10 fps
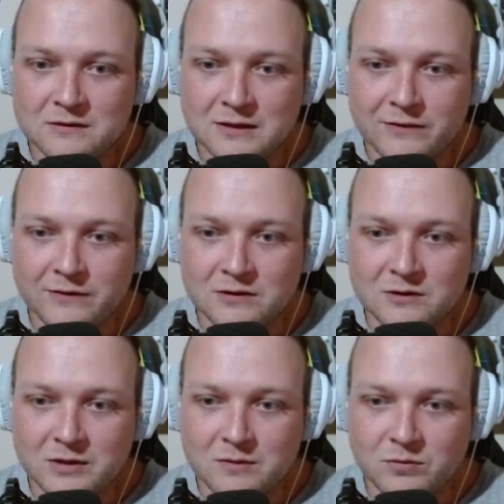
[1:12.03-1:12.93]
So I've only
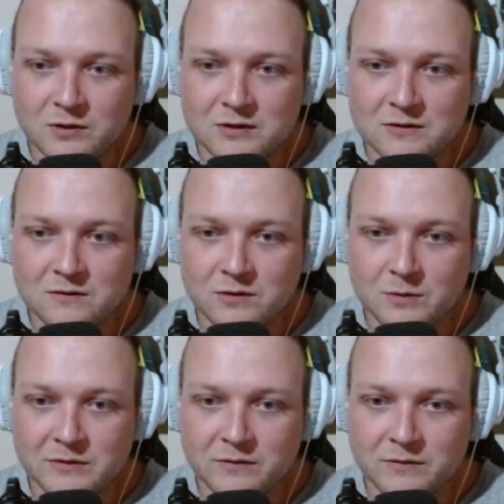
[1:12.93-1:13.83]
spent points from
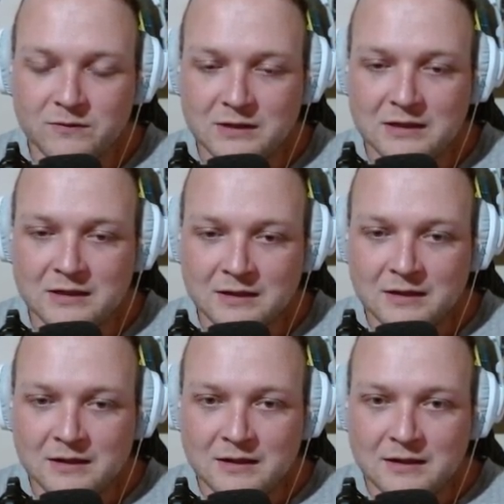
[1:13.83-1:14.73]
level 50,
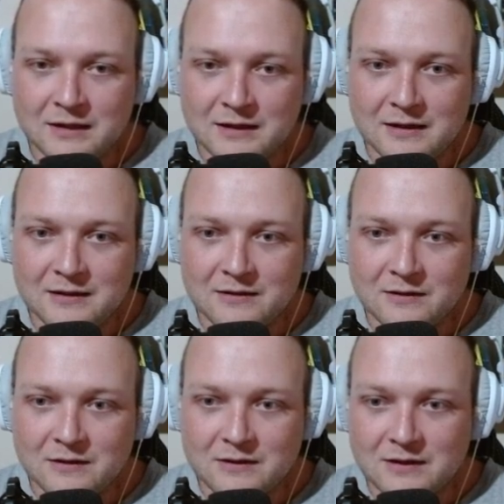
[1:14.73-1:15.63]
and
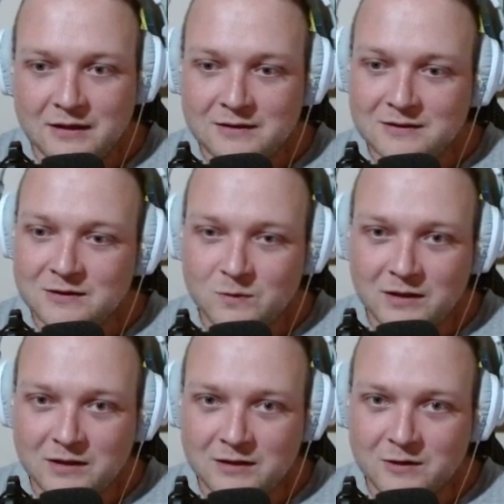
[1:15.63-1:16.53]
the easiest way
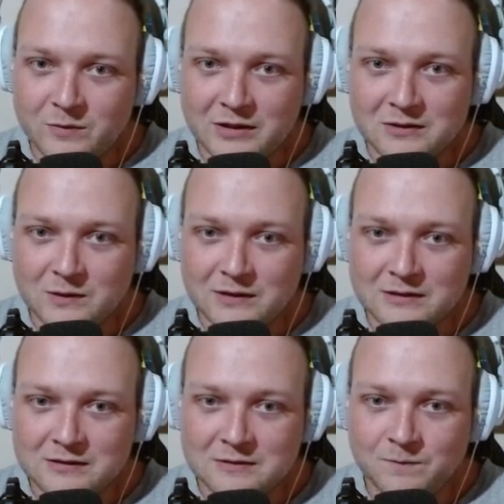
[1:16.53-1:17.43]
to go about doing
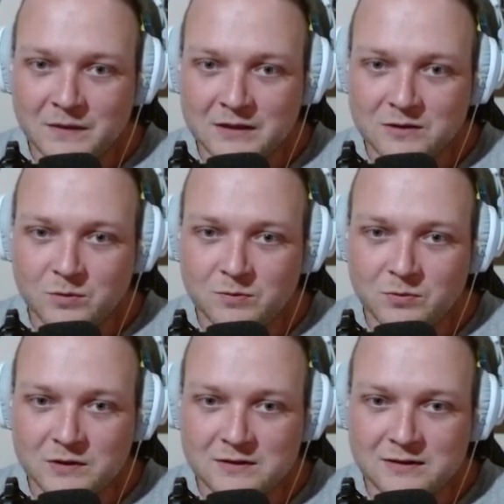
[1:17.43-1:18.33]
this is you put
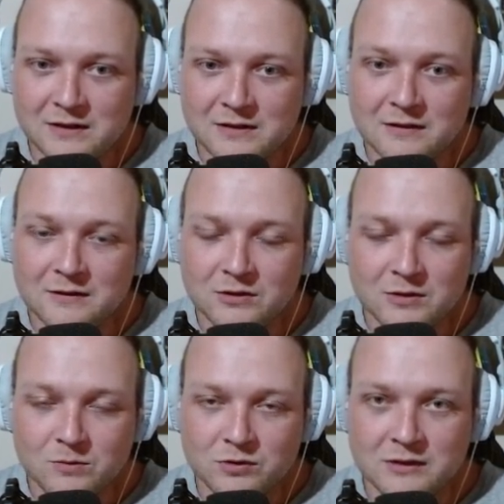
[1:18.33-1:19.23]
points in until you
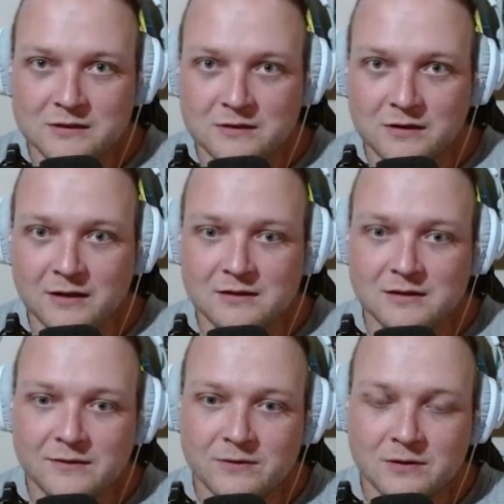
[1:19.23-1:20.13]
can progress to the next
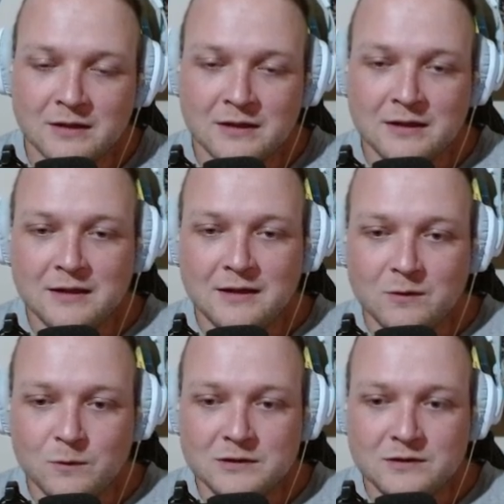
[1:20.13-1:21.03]
level. And then
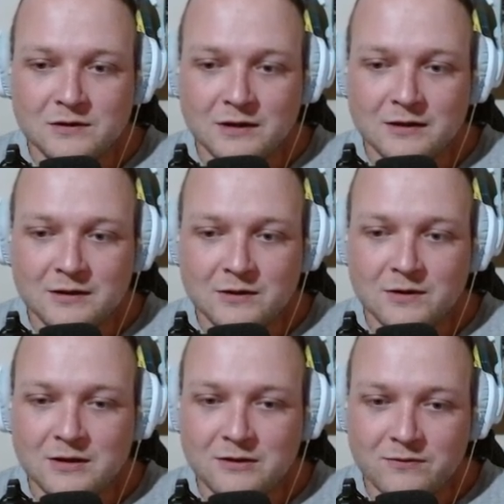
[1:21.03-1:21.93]
once you can't go
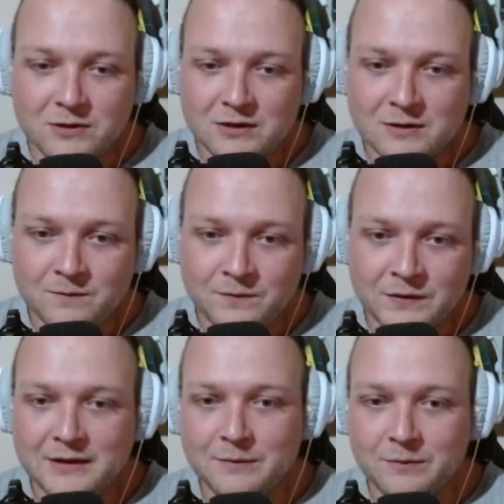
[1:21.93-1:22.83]
any further, you
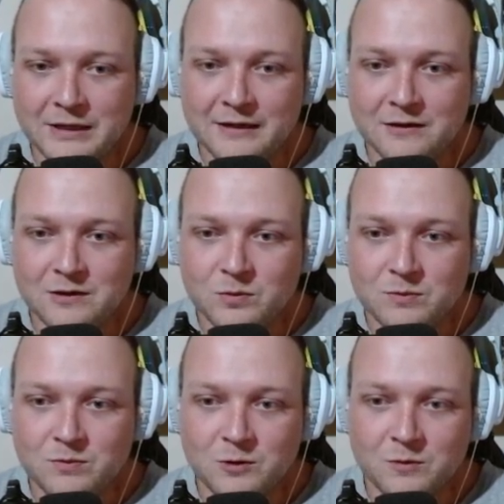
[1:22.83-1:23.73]
come back and you
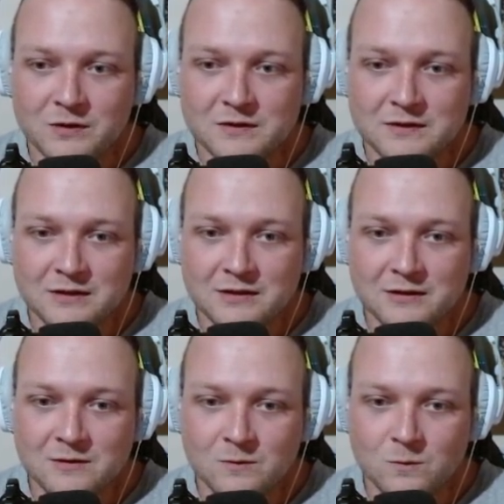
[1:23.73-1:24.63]
put more points
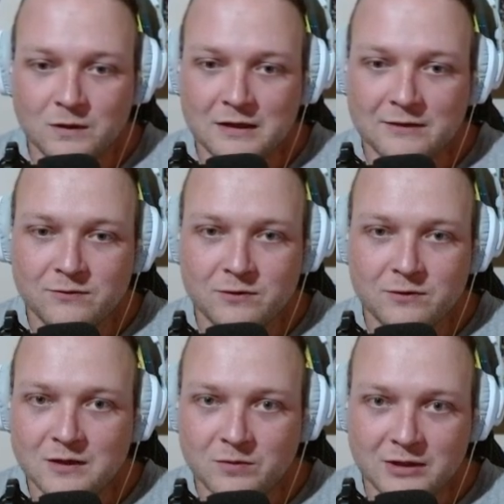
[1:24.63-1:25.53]
in, where, like, for
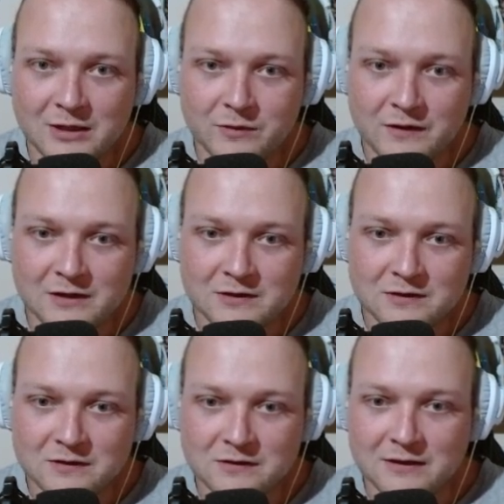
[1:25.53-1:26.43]
example, Hammer of the
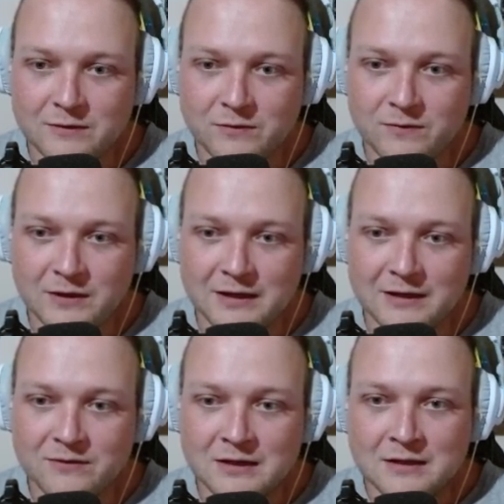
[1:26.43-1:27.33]
Ancients is at level
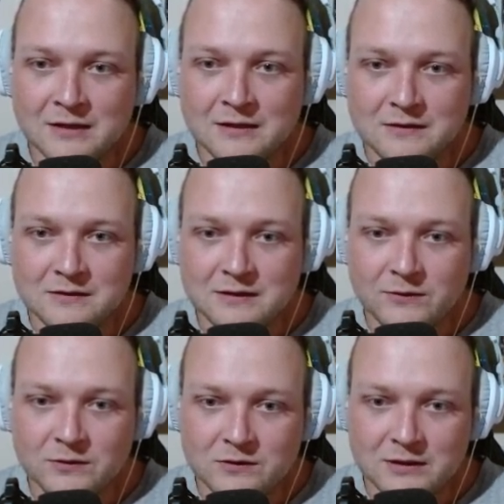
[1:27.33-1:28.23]
5, this is
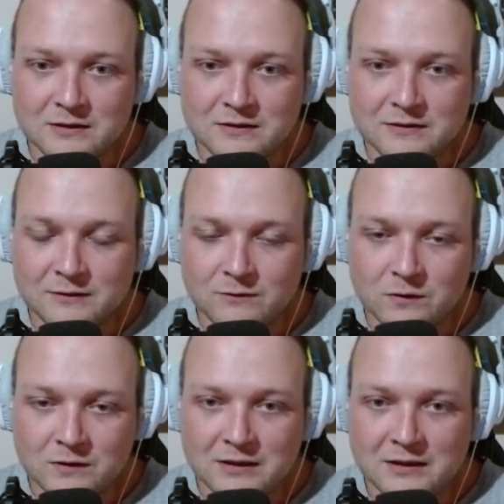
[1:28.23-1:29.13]
level 3, this is level
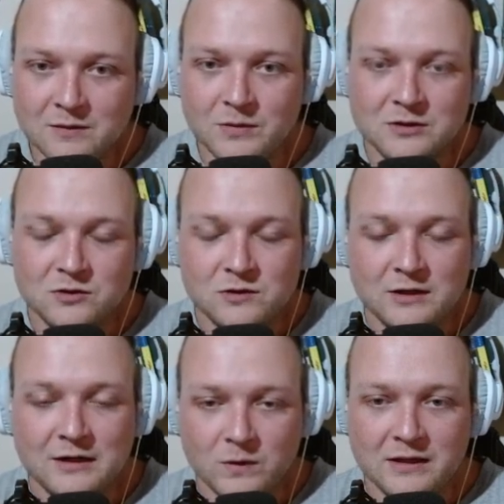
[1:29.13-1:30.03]
3, but straight
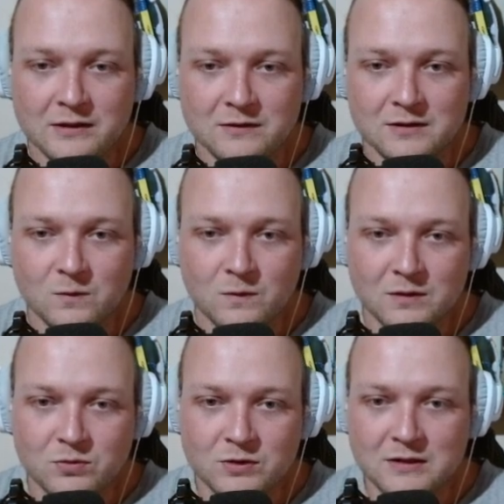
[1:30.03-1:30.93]
away you don't want to
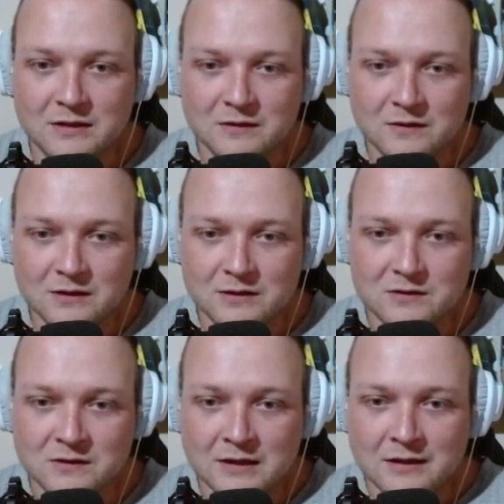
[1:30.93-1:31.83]
put it into
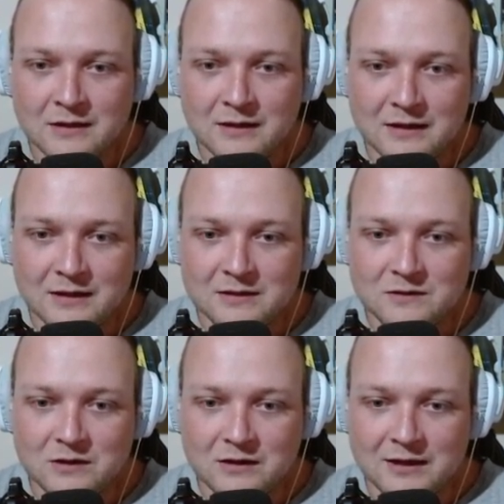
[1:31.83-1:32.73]
those, as
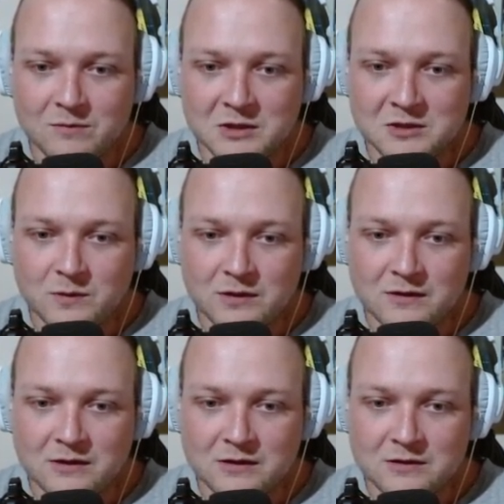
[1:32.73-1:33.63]
you can get much better
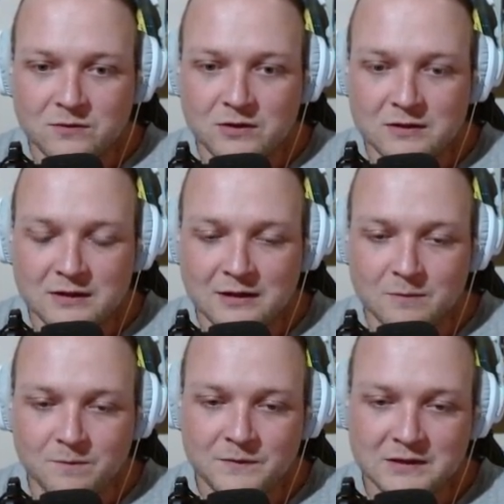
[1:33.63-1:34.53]
things further down.
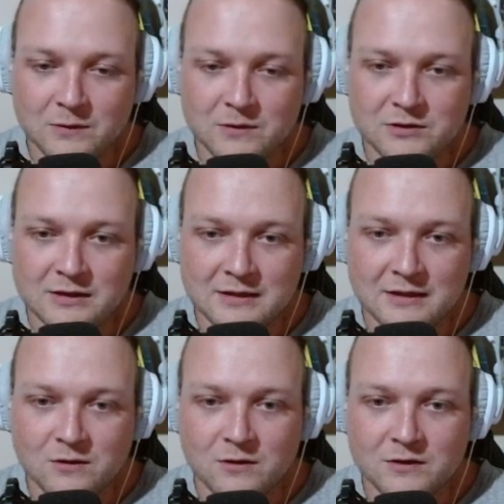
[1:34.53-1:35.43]
So you want to try and get
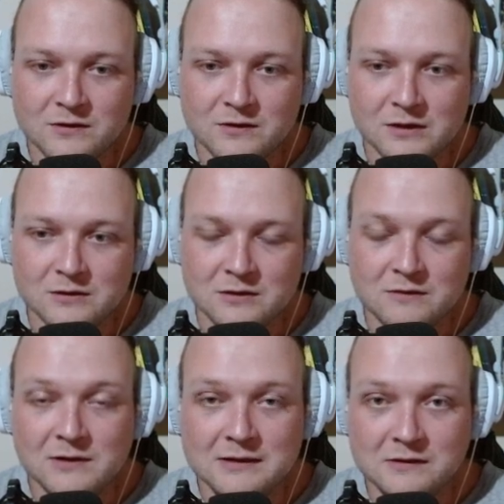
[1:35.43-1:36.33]
all the skills as
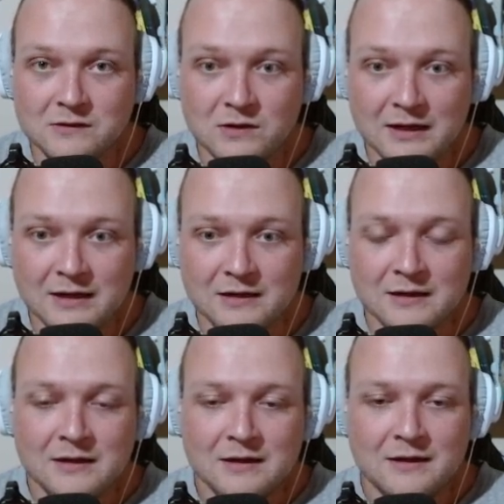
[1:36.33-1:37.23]
fast as you can,
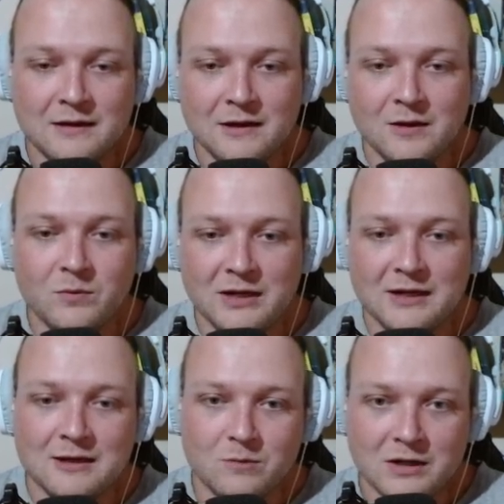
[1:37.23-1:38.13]
and then come back
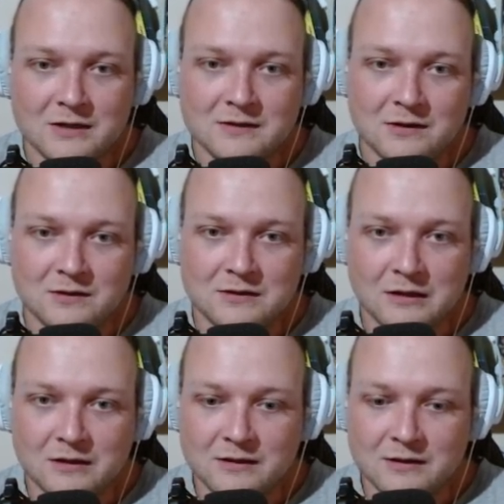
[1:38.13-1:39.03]
and max out these
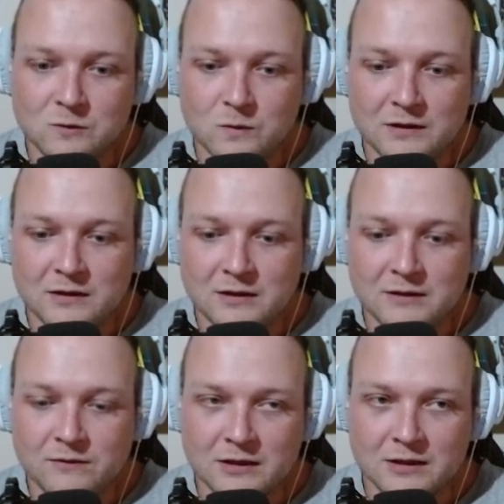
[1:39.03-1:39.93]
other things while you are
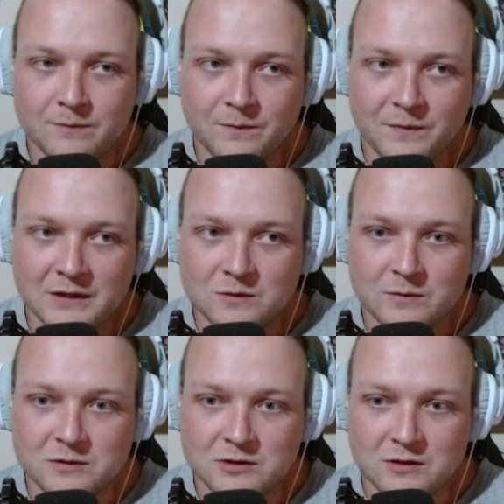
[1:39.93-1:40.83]
leveling up. That's what I'm
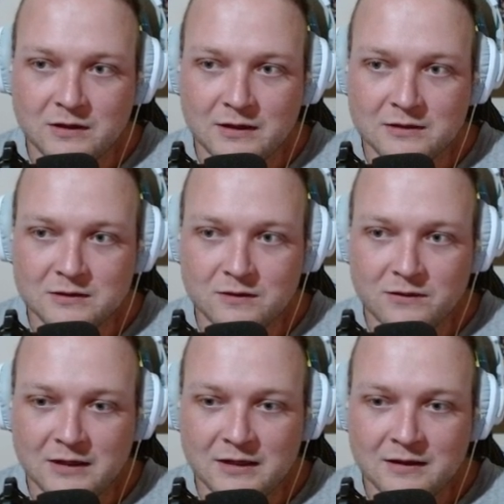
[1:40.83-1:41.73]
going to show you guys over
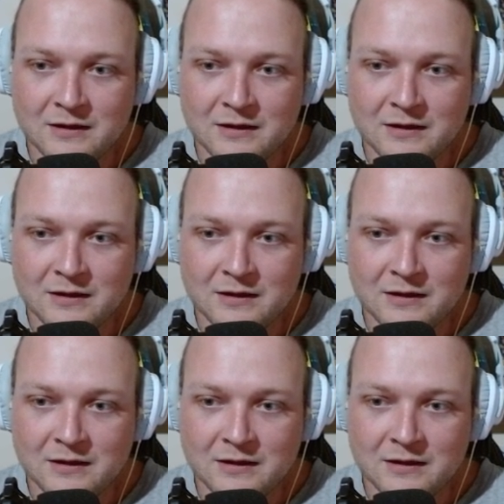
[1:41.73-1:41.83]
here.